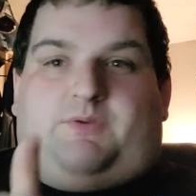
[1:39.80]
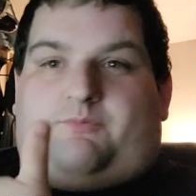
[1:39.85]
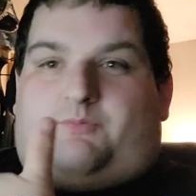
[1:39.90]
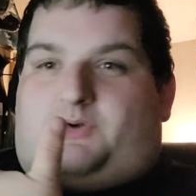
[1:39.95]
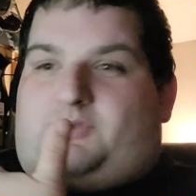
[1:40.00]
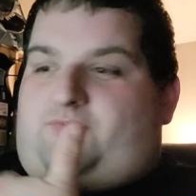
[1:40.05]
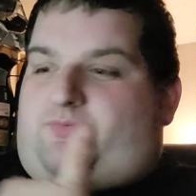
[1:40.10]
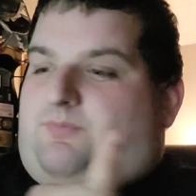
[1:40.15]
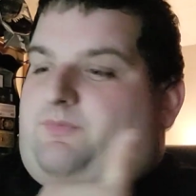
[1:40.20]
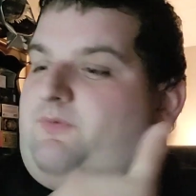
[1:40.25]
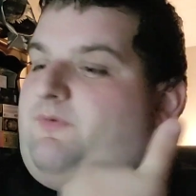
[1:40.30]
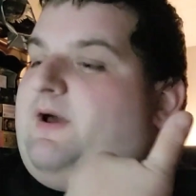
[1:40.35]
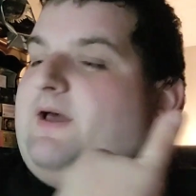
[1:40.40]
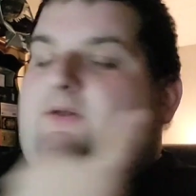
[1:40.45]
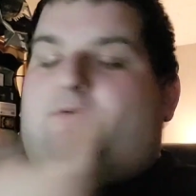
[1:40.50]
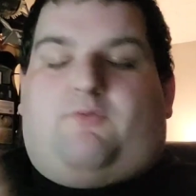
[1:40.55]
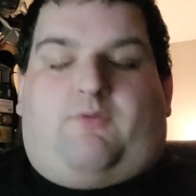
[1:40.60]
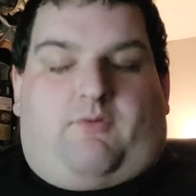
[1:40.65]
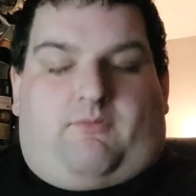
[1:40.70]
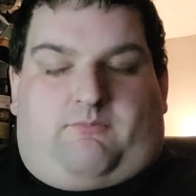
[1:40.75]
was an
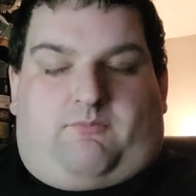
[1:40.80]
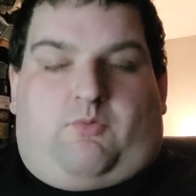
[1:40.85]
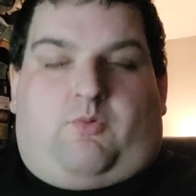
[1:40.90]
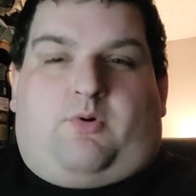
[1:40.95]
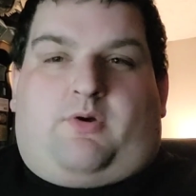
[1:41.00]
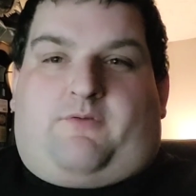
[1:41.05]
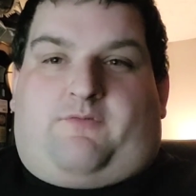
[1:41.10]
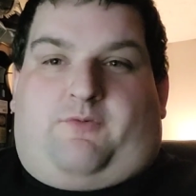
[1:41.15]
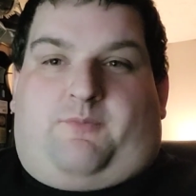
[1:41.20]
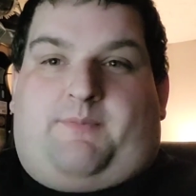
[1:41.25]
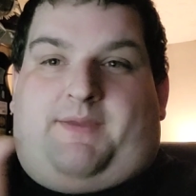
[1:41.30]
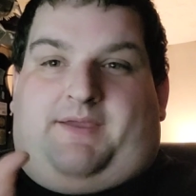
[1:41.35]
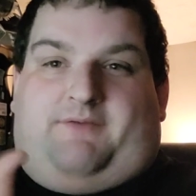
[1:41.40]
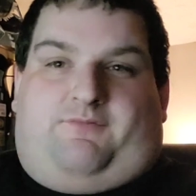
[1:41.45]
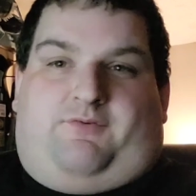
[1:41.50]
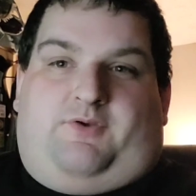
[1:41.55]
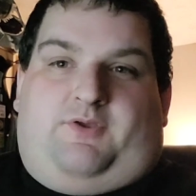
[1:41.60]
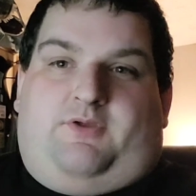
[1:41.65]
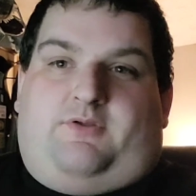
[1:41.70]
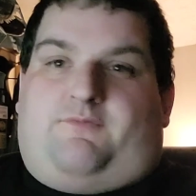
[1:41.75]
award
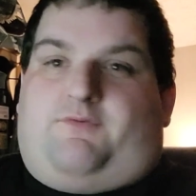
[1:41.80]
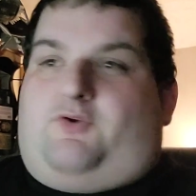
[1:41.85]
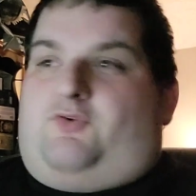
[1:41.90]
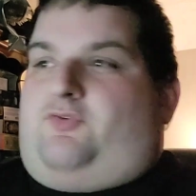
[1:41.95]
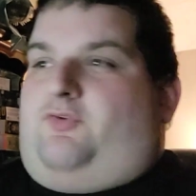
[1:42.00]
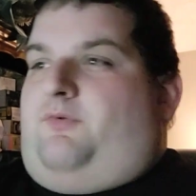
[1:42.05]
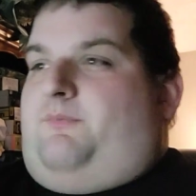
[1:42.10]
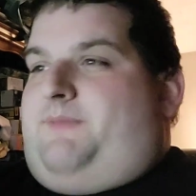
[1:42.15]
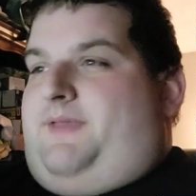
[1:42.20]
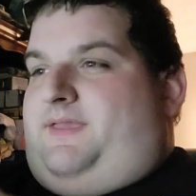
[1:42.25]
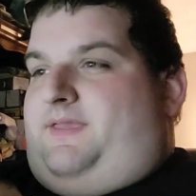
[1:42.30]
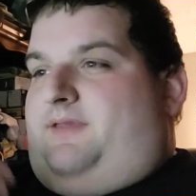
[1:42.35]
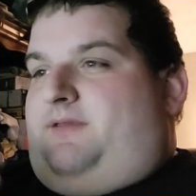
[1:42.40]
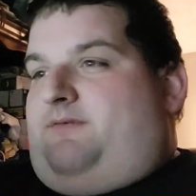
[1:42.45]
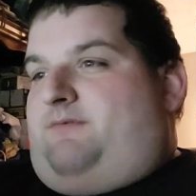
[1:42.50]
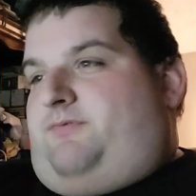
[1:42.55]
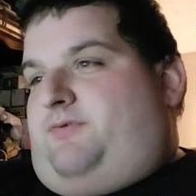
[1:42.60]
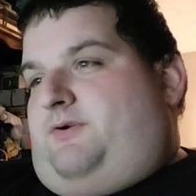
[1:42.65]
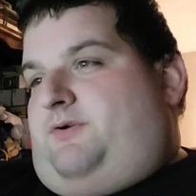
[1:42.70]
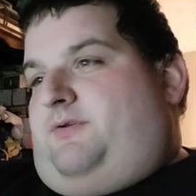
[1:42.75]
for Universal making,
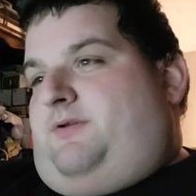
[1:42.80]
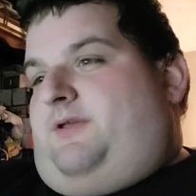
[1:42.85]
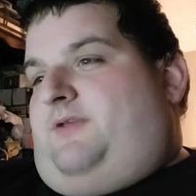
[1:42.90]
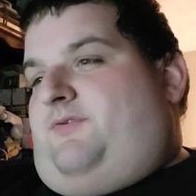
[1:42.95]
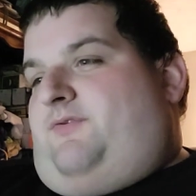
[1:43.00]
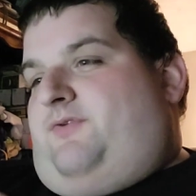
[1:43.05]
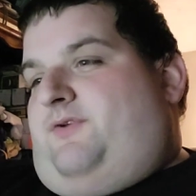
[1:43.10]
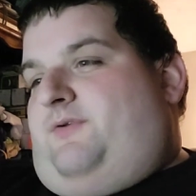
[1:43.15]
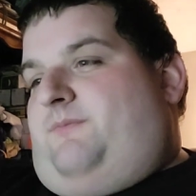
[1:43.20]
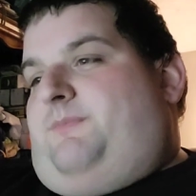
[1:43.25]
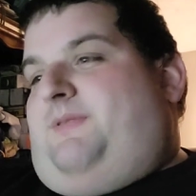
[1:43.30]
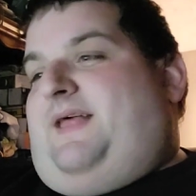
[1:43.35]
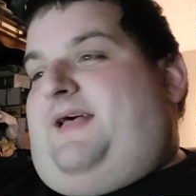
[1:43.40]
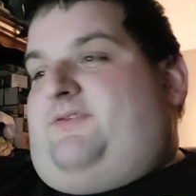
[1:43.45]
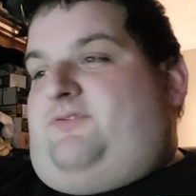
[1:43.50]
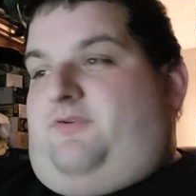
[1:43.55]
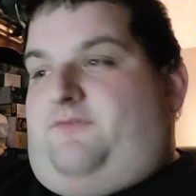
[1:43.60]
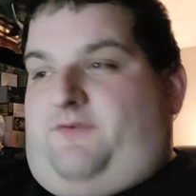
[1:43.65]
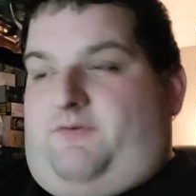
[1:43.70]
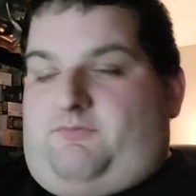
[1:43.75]
for his
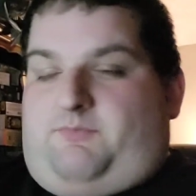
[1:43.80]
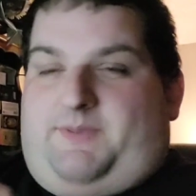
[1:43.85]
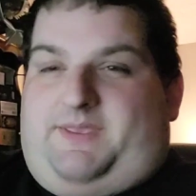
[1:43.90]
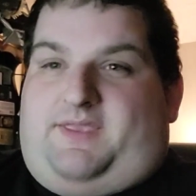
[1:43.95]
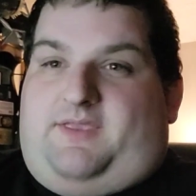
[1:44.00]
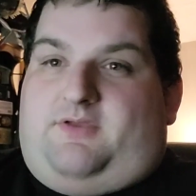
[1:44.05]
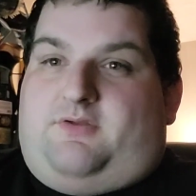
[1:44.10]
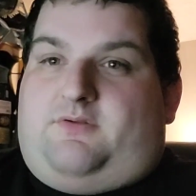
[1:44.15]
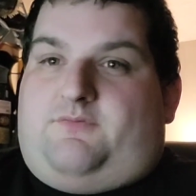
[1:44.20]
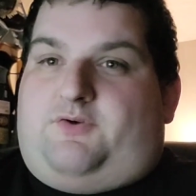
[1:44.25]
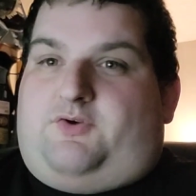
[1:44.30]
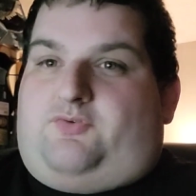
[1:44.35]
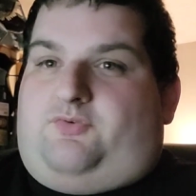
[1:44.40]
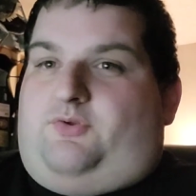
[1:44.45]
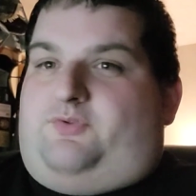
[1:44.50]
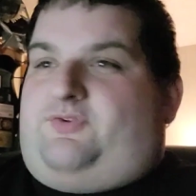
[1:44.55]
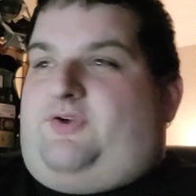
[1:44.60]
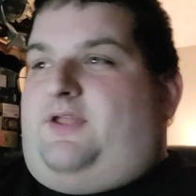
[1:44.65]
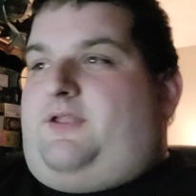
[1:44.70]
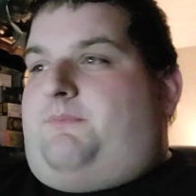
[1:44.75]
last two films making Universal
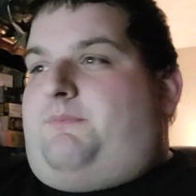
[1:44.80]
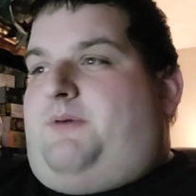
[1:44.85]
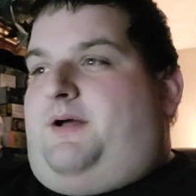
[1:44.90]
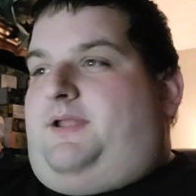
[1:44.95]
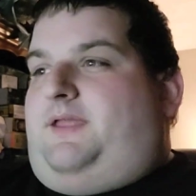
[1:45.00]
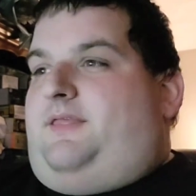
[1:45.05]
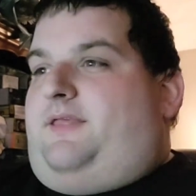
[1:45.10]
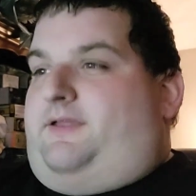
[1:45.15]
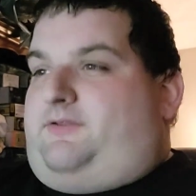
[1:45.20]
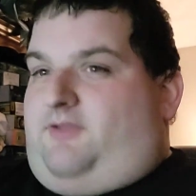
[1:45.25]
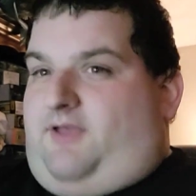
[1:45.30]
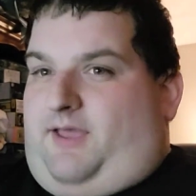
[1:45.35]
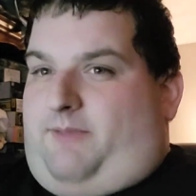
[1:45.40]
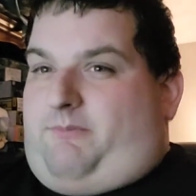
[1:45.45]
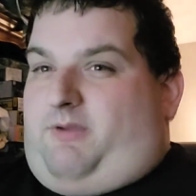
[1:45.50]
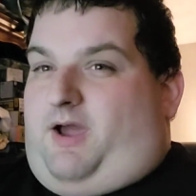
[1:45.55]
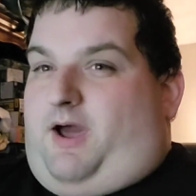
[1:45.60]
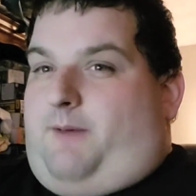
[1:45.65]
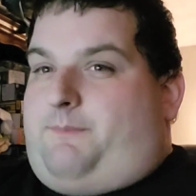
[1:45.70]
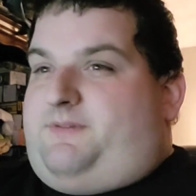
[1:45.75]
a ton of money, like Time
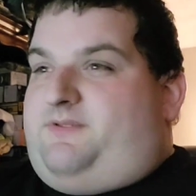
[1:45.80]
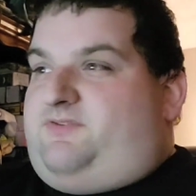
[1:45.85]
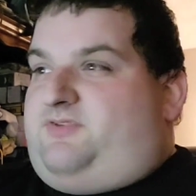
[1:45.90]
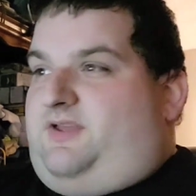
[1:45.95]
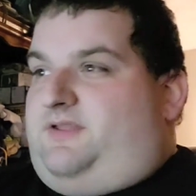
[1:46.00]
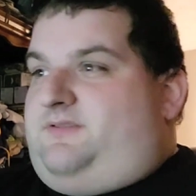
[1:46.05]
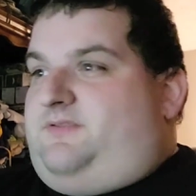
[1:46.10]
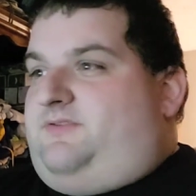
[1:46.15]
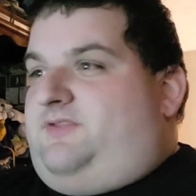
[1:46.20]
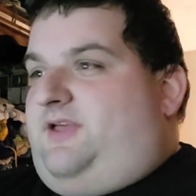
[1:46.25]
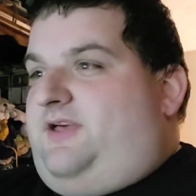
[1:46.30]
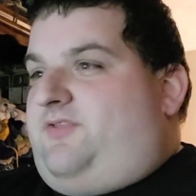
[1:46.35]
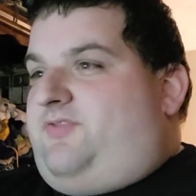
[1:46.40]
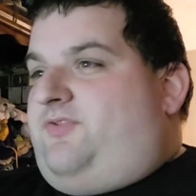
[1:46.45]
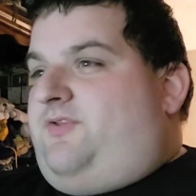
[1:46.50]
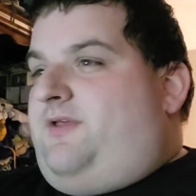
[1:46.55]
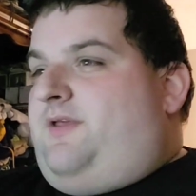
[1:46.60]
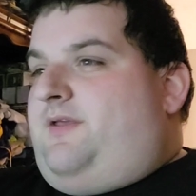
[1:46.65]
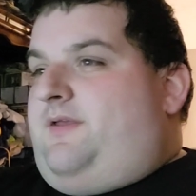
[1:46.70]
Cop and Sudden Death.